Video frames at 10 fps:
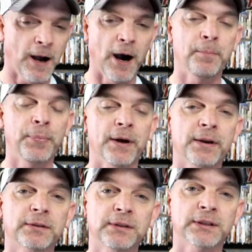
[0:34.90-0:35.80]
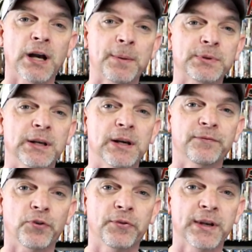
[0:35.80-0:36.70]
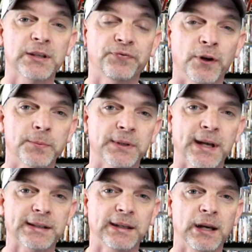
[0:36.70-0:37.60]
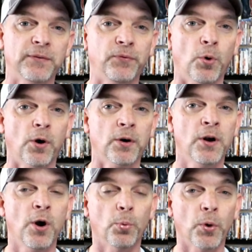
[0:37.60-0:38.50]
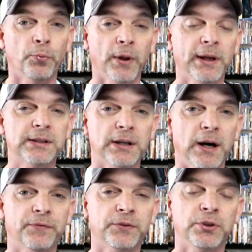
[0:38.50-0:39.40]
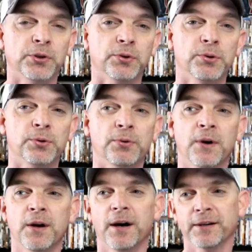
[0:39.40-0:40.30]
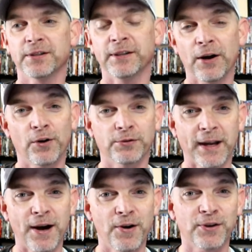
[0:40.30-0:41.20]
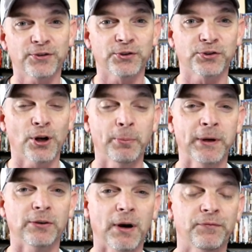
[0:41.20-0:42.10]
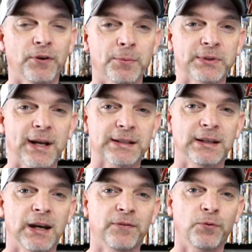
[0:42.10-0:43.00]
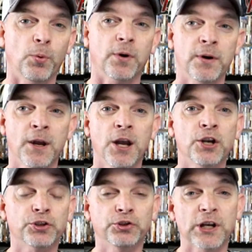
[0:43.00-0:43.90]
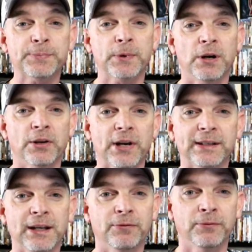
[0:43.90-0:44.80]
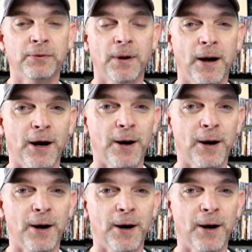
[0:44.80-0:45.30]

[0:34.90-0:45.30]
But the top 10 for these films in 1984 were really tough to narrow down because there's so many great films in 1984. So just because I didn't